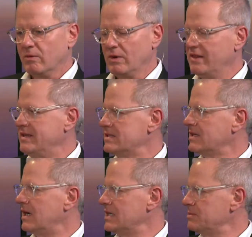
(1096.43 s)
Will these
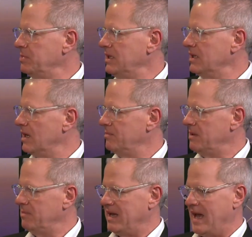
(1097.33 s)
guys be
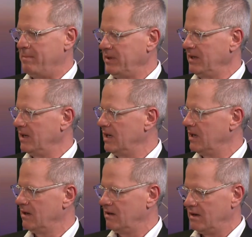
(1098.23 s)
happy
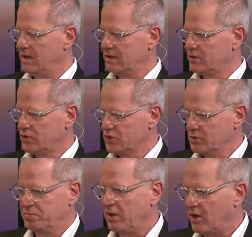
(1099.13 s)
to
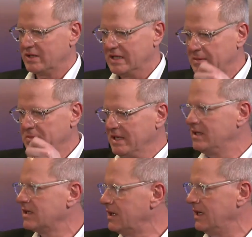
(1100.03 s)
support
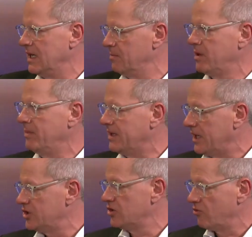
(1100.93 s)
immediately
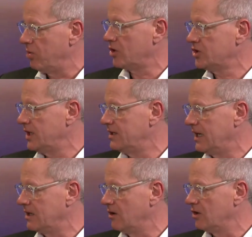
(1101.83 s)
implementation of blockchain
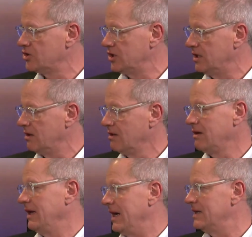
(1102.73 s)
technology?
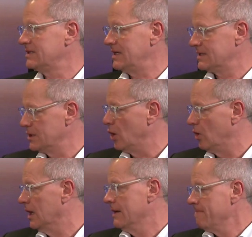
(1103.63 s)
Clear answer is
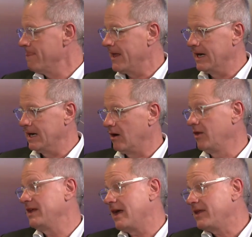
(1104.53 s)
no.
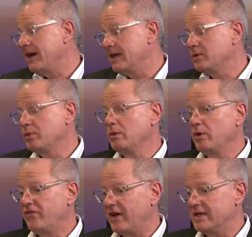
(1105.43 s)
On the other hand,
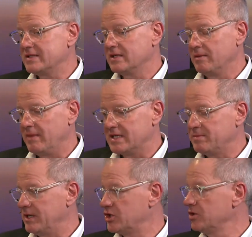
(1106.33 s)
we face,
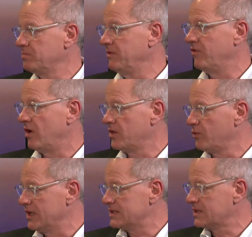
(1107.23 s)
as mentioned before,
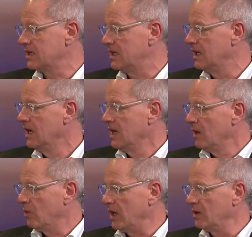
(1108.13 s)
the risk
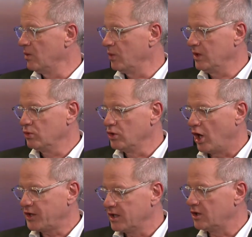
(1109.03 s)
when we do
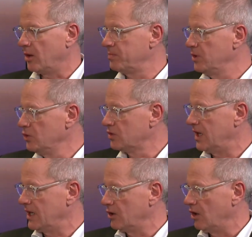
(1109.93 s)
not adopt new
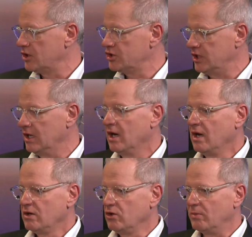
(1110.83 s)
technology,
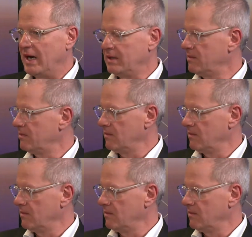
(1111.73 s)
you might